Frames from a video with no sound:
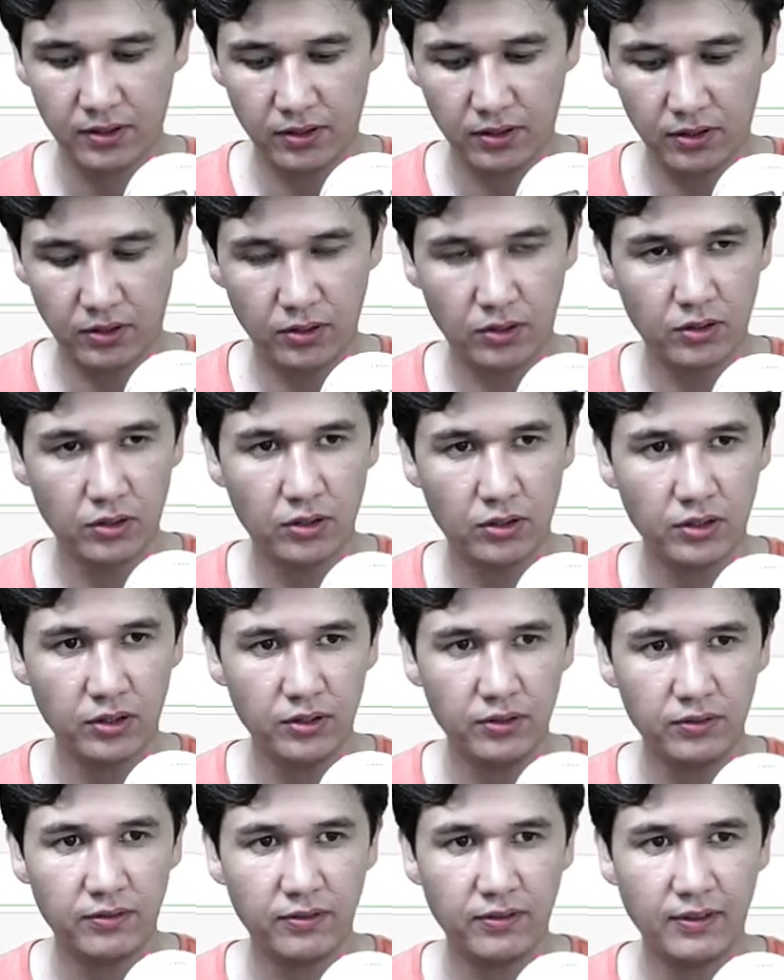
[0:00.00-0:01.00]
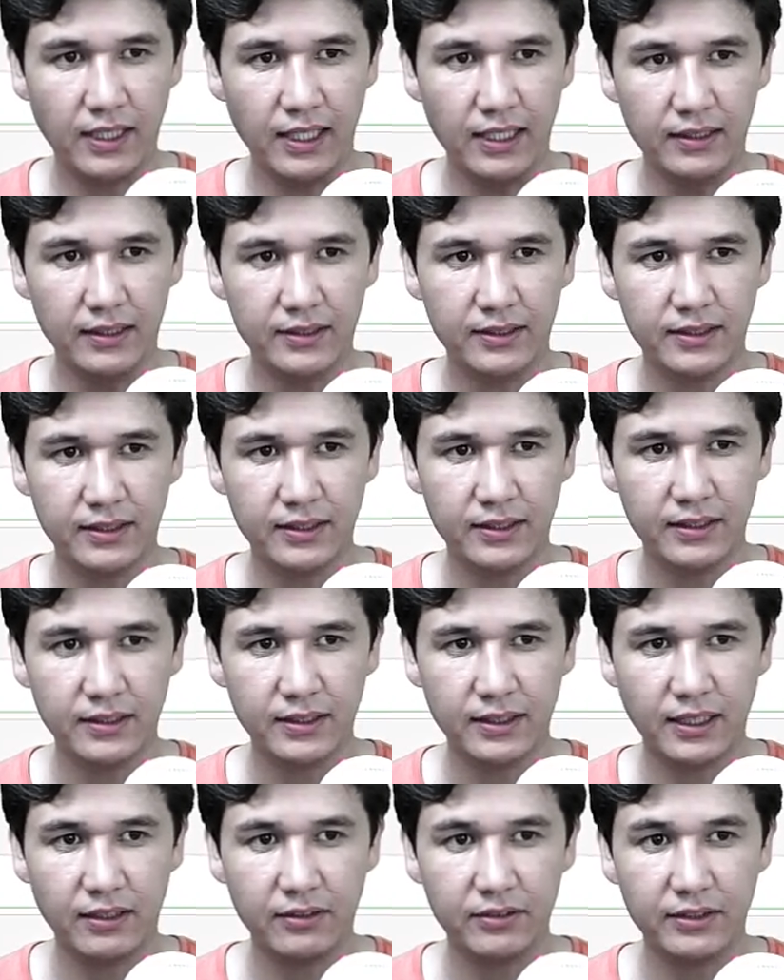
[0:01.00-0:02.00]
or false.
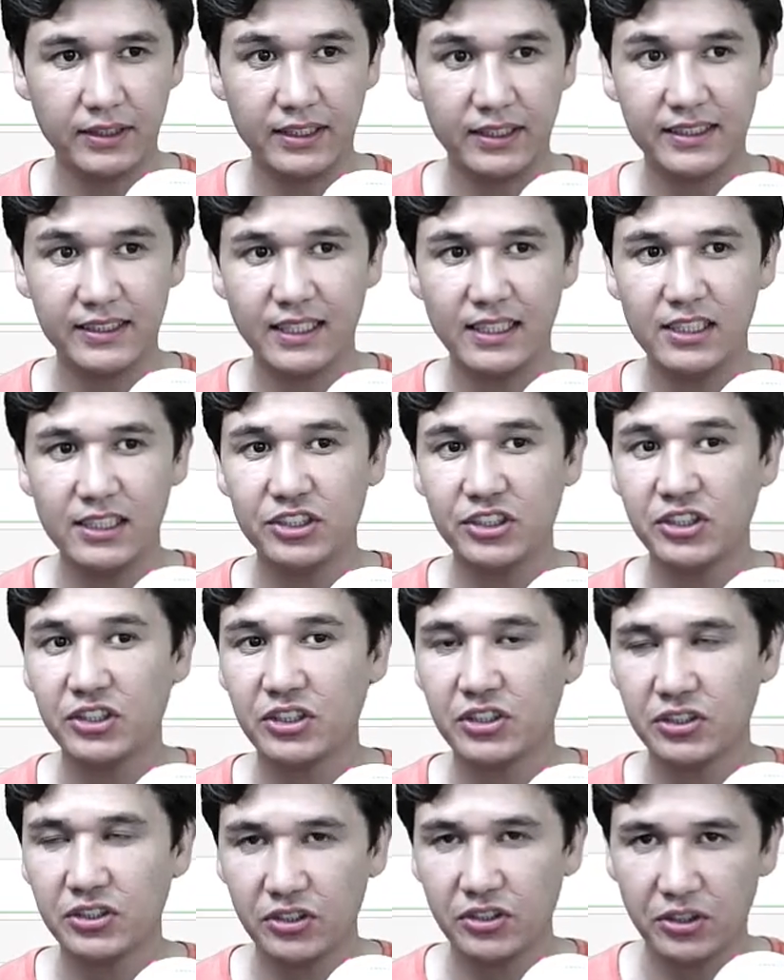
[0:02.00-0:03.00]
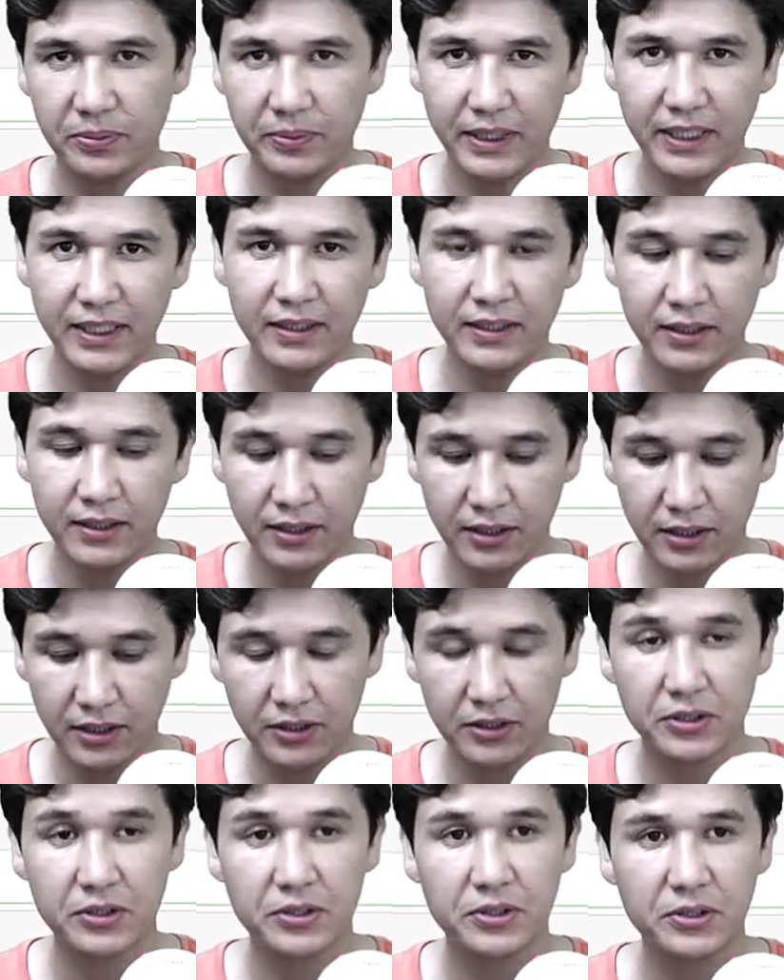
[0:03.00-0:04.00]
Now the result should be
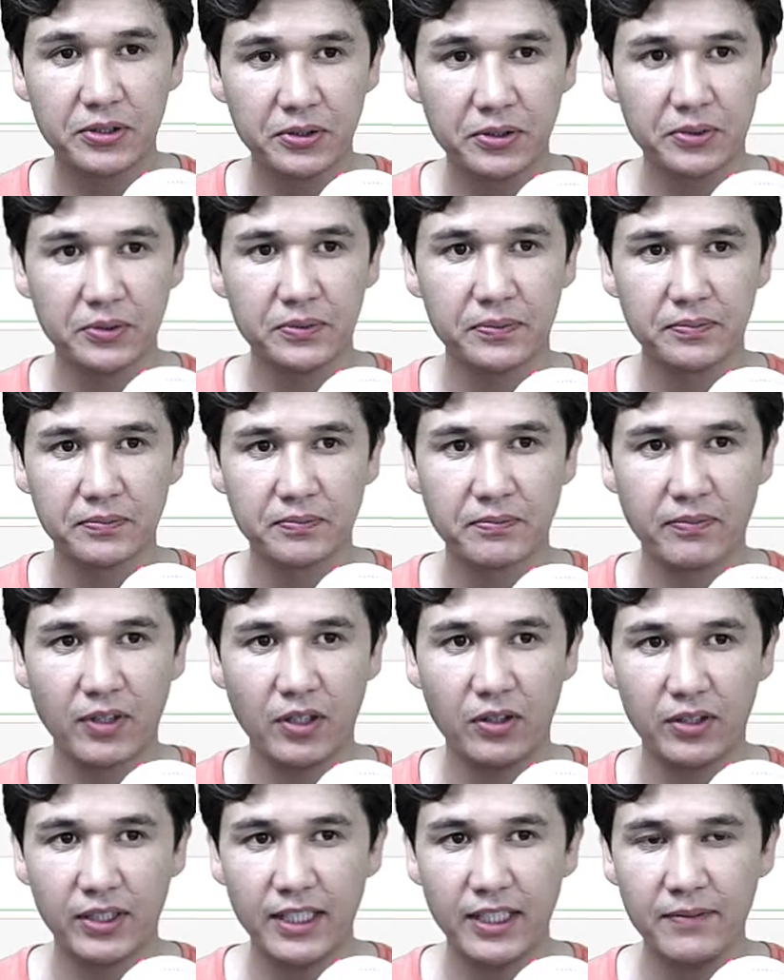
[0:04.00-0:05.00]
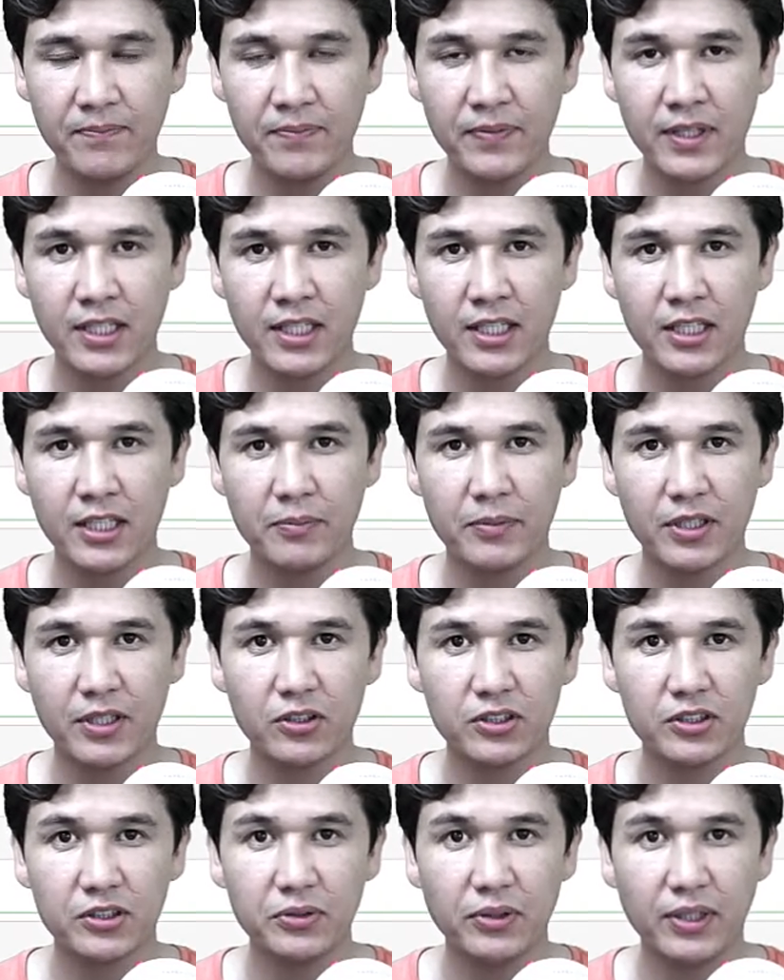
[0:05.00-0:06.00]
true, okay,
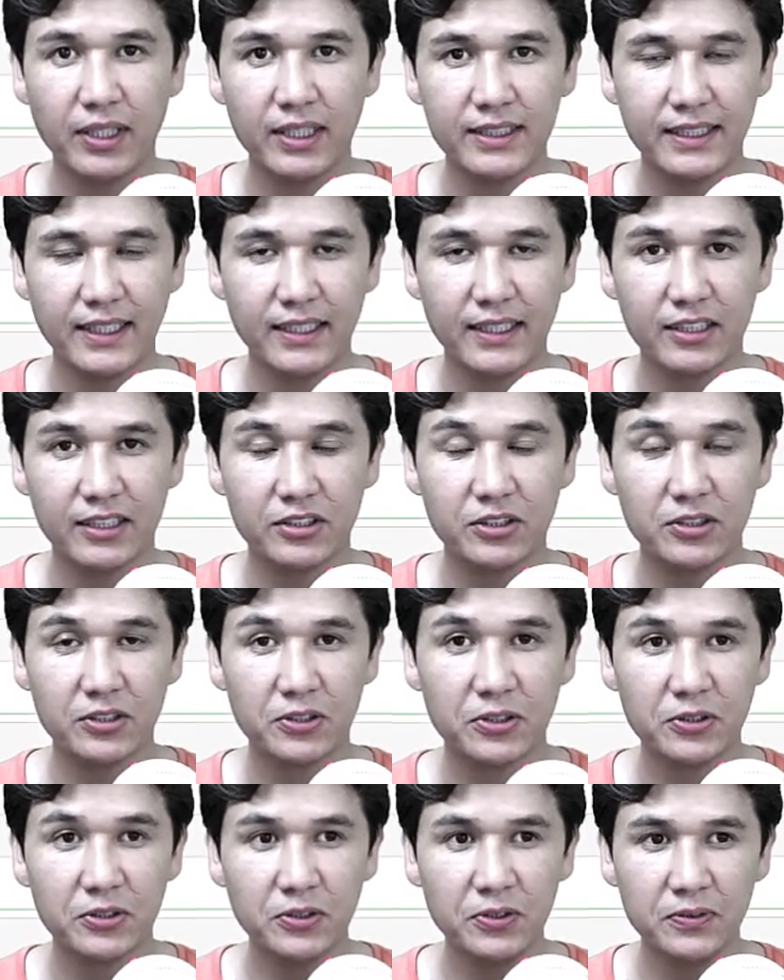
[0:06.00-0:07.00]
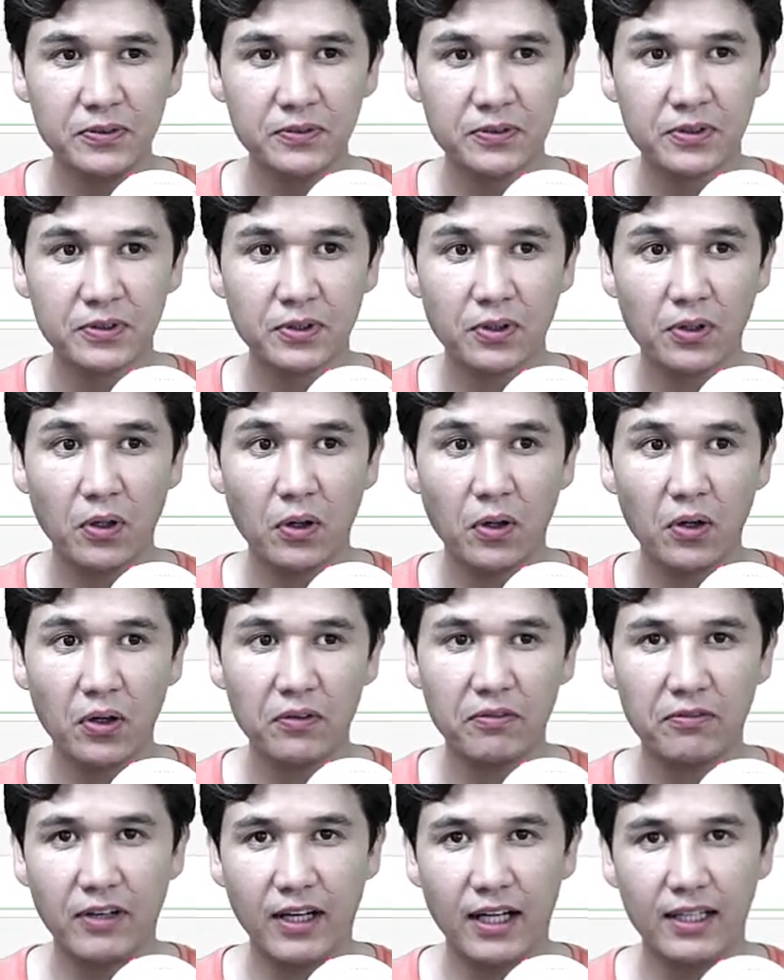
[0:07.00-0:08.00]
because you are saying true or
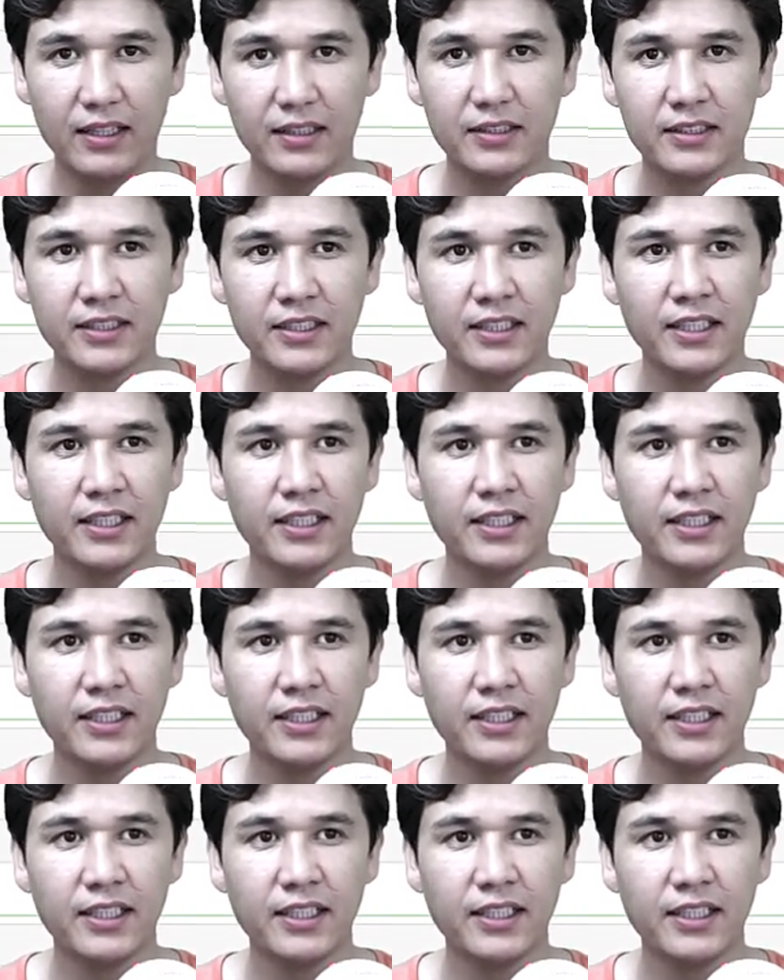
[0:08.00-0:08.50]
false.